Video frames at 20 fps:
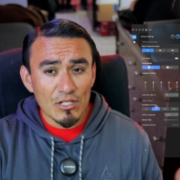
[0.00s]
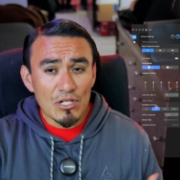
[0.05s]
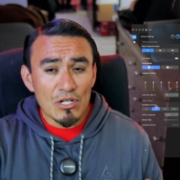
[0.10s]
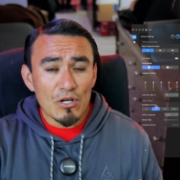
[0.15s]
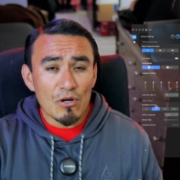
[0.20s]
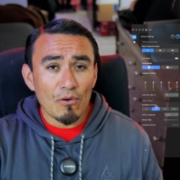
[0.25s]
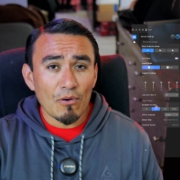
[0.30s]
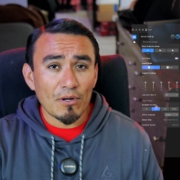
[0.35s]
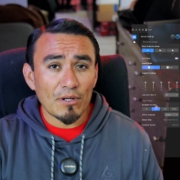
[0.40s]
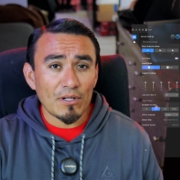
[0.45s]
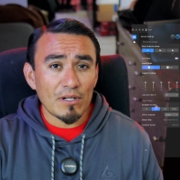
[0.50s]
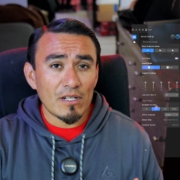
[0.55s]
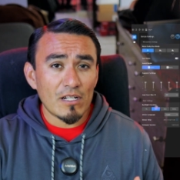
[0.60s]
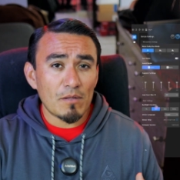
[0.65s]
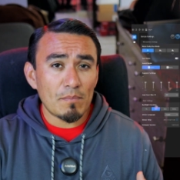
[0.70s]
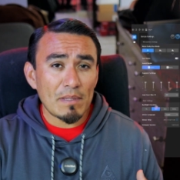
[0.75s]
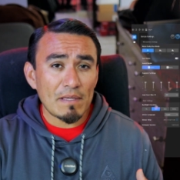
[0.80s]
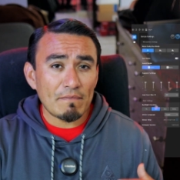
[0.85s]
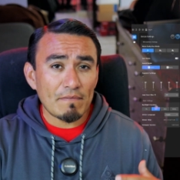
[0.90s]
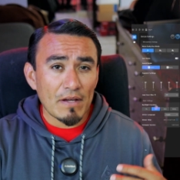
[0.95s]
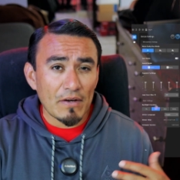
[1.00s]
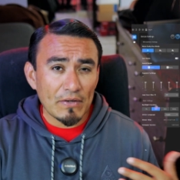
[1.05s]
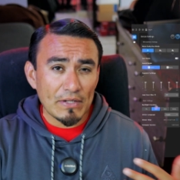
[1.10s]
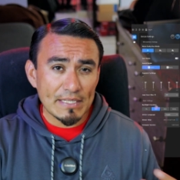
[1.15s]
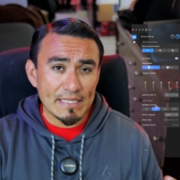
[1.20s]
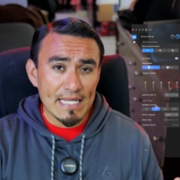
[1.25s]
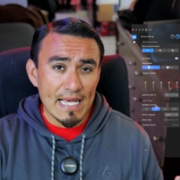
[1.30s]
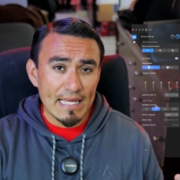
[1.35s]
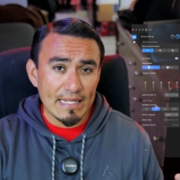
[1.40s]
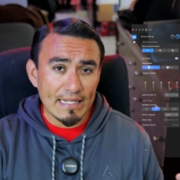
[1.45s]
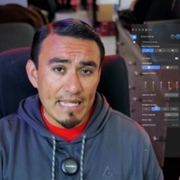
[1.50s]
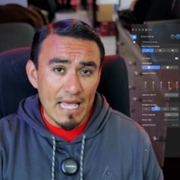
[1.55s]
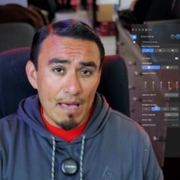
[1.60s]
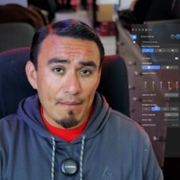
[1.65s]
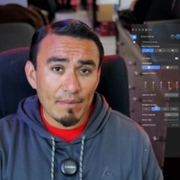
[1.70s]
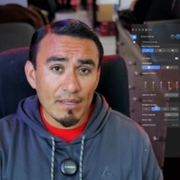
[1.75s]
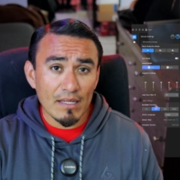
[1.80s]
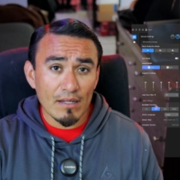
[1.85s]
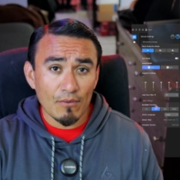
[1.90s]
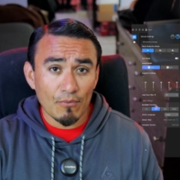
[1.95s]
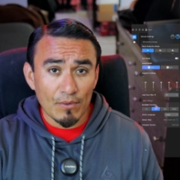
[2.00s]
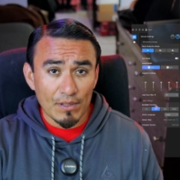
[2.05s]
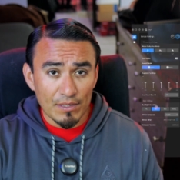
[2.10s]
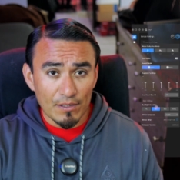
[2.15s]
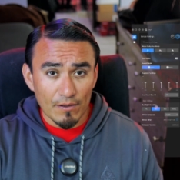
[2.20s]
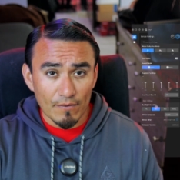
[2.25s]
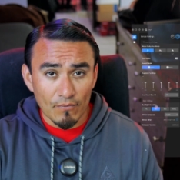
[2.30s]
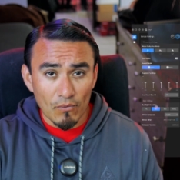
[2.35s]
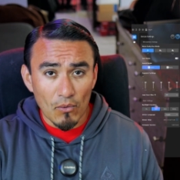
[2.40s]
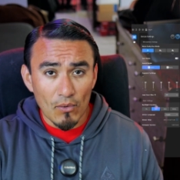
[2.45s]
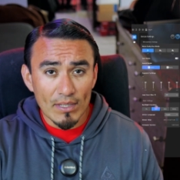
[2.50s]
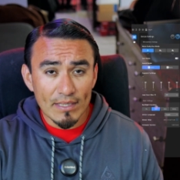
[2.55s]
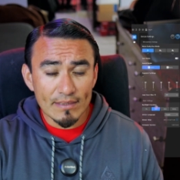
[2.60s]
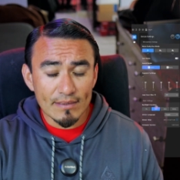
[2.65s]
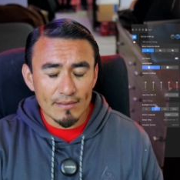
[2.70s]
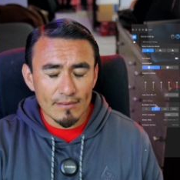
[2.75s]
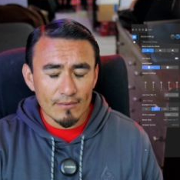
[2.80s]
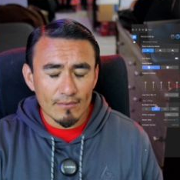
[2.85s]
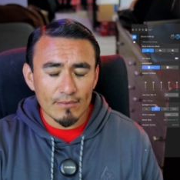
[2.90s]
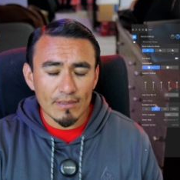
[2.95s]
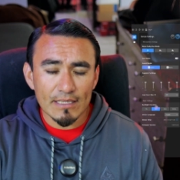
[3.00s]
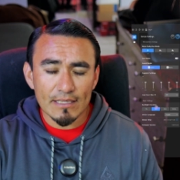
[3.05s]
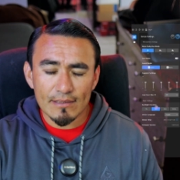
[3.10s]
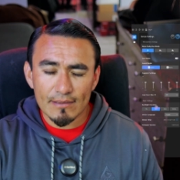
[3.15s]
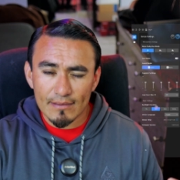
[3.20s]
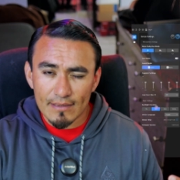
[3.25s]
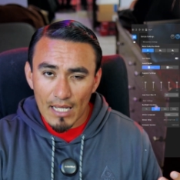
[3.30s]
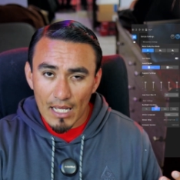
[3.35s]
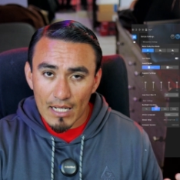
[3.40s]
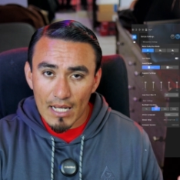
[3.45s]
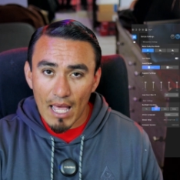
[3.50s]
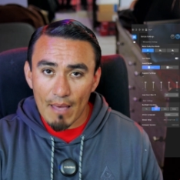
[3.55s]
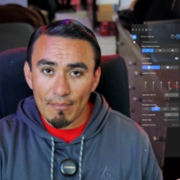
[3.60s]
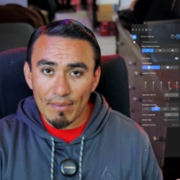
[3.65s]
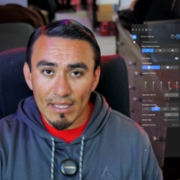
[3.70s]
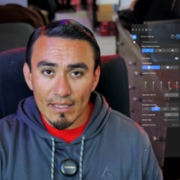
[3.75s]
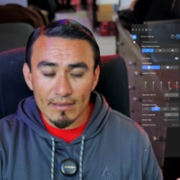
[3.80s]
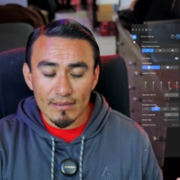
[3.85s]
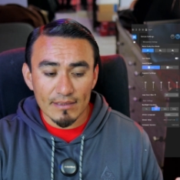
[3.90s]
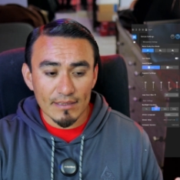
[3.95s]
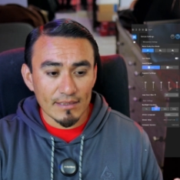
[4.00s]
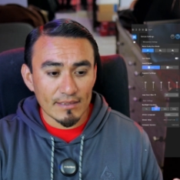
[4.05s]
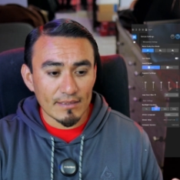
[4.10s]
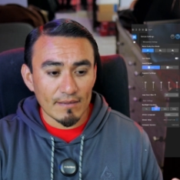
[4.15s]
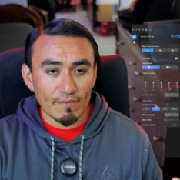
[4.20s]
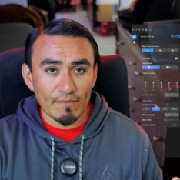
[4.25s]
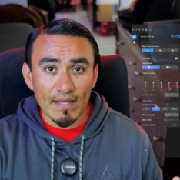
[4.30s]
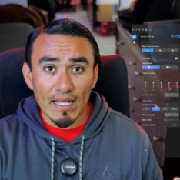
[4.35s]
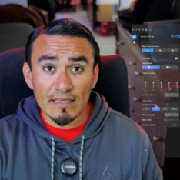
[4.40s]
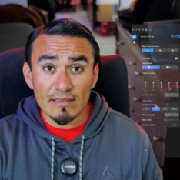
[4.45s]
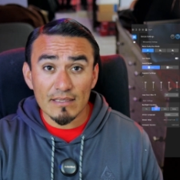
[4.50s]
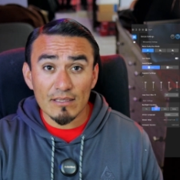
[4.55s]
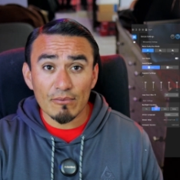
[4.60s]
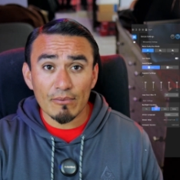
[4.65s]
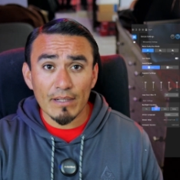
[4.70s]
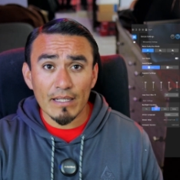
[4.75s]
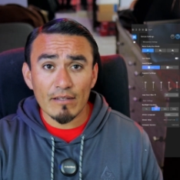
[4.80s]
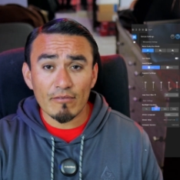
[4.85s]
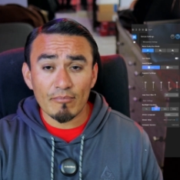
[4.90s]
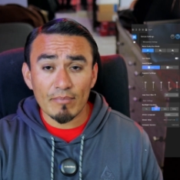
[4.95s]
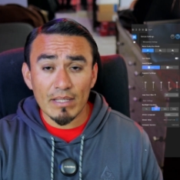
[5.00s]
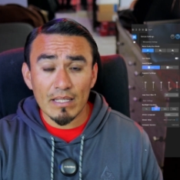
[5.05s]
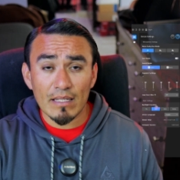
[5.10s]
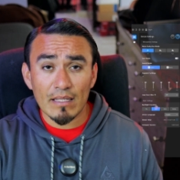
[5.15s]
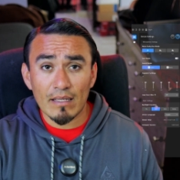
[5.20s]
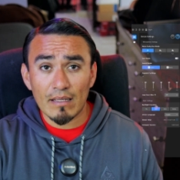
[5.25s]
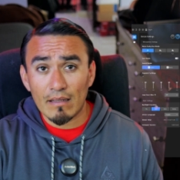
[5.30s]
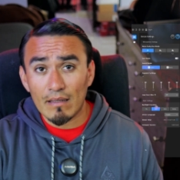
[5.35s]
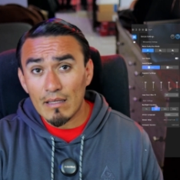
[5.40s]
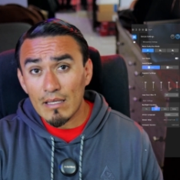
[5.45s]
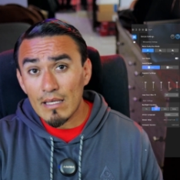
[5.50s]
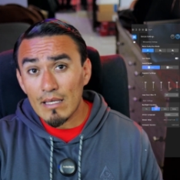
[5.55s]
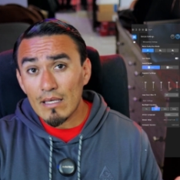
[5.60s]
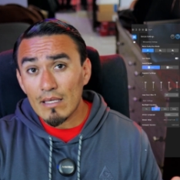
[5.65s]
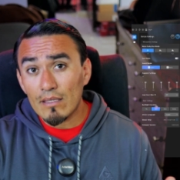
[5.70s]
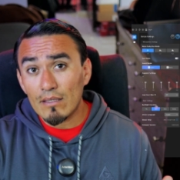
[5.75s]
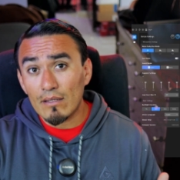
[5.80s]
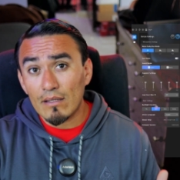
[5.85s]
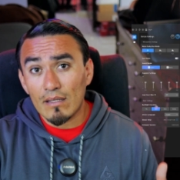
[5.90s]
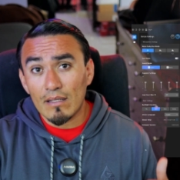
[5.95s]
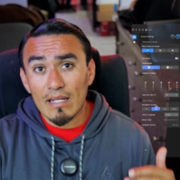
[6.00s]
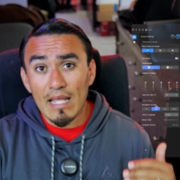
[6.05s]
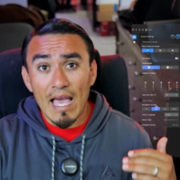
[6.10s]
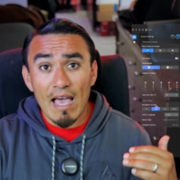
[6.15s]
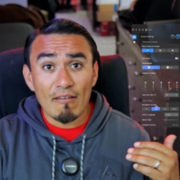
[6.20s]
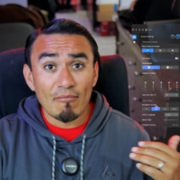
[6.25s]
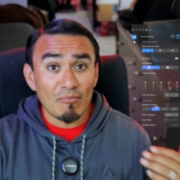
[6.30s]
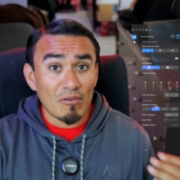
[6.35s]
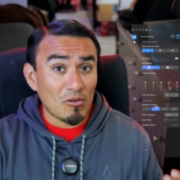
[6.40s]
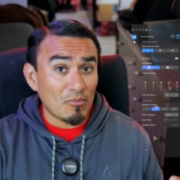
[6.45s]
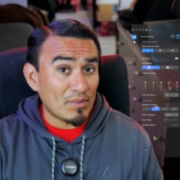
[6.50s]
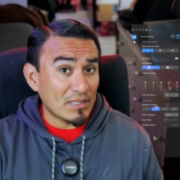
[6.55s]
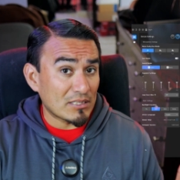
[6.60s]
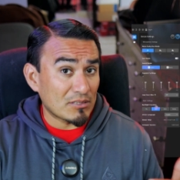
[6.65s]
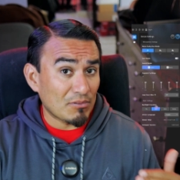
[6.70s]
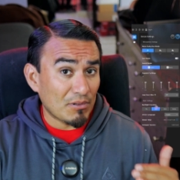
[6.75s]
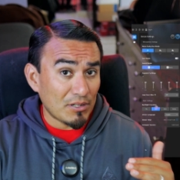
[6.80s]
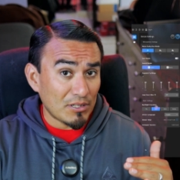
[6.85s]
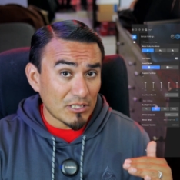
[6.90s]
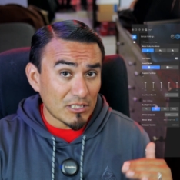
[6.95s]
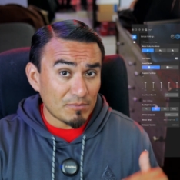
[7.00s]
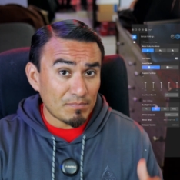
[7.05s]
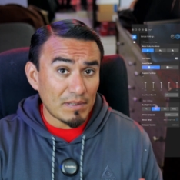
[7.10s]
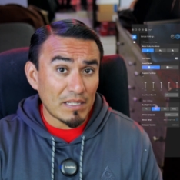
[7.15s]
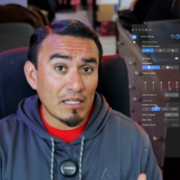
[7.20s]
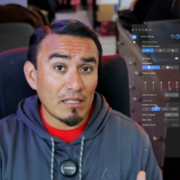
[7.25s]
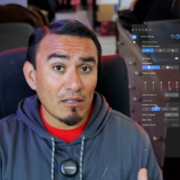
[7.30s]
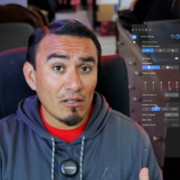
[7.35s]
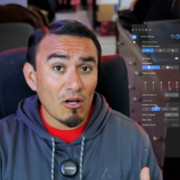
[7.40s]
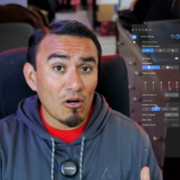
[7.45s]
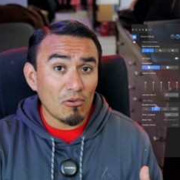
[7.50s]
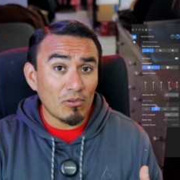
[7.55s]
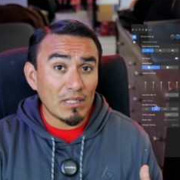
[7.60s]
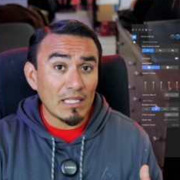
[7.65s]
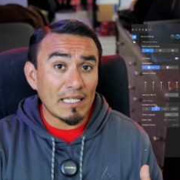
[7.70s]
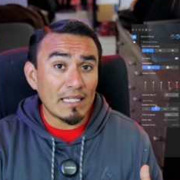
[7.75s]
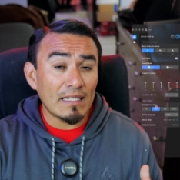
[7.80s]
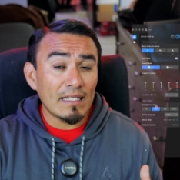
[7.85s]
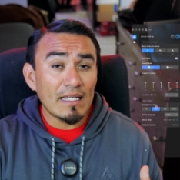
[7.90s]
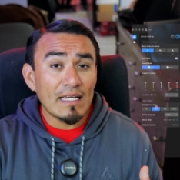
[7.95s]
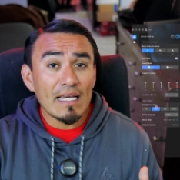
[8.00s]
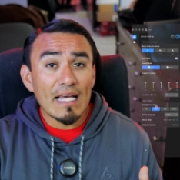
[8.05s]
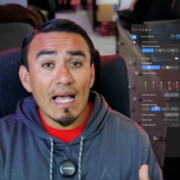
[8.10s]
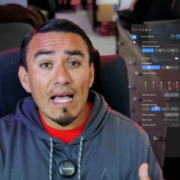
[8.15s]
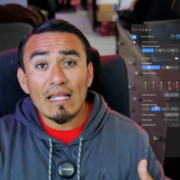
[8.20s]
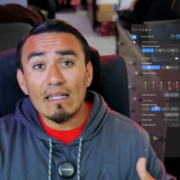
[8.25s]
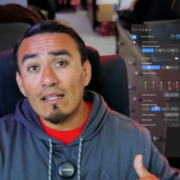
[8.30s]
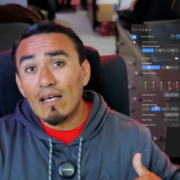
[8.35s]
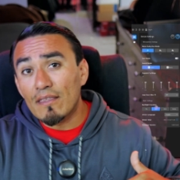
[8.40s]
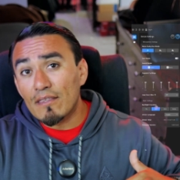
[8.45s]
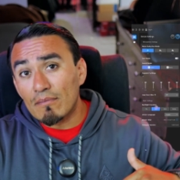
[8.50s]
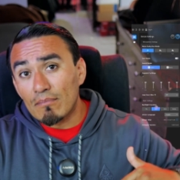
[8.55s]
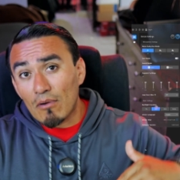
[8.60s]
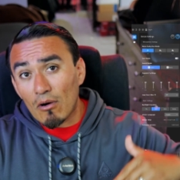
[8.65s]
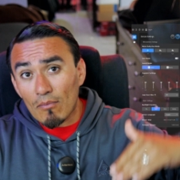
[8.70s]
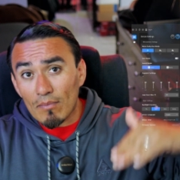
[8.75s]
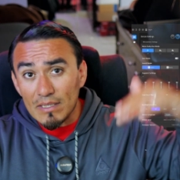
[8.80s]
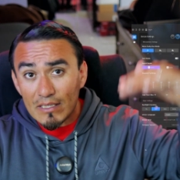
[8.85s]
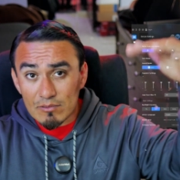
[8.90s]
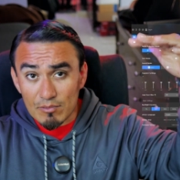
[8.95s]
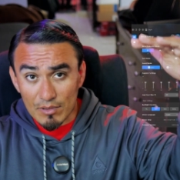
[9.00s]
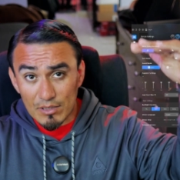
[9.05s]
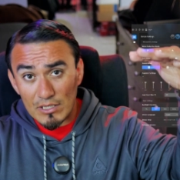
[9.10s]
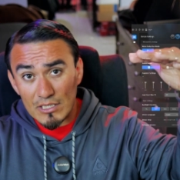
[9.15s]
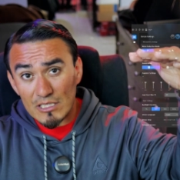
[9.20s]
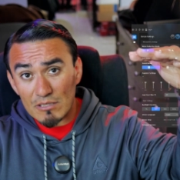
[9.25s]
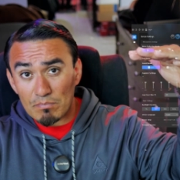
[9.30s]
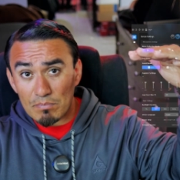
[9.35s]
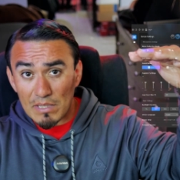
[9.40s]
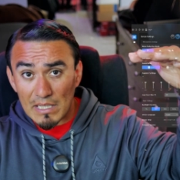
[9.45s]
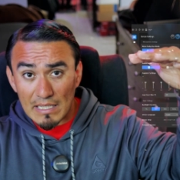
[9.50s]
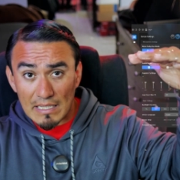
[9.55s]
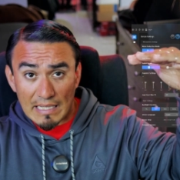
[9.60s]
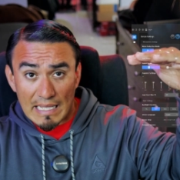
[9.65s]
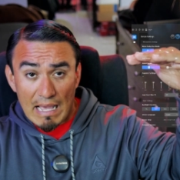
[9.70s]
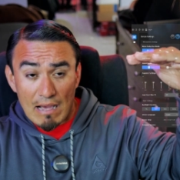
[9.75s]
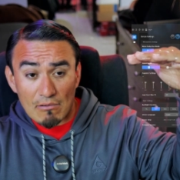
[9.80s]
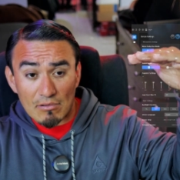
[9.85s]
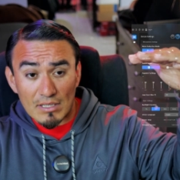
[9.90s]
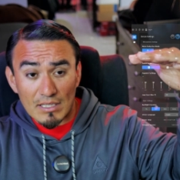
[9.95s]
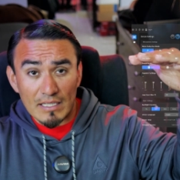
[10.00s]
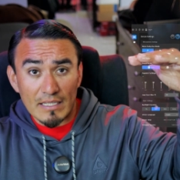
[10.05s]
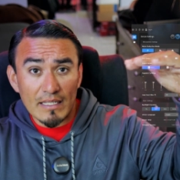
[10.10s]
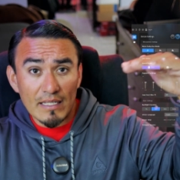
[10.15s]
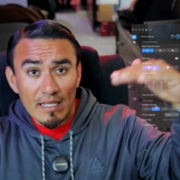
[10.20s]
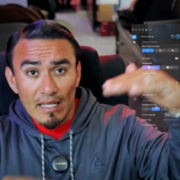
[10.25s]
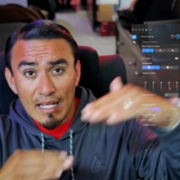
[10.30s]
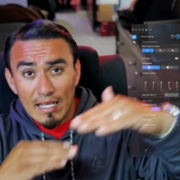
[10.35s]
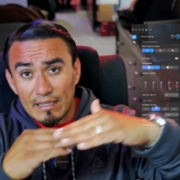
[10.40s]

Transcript: or you're going to be very dynamic with your voice, which dynamic is just a fancy way of meaning you're going to have moments where you speak lowly and other moments where you speak loudly.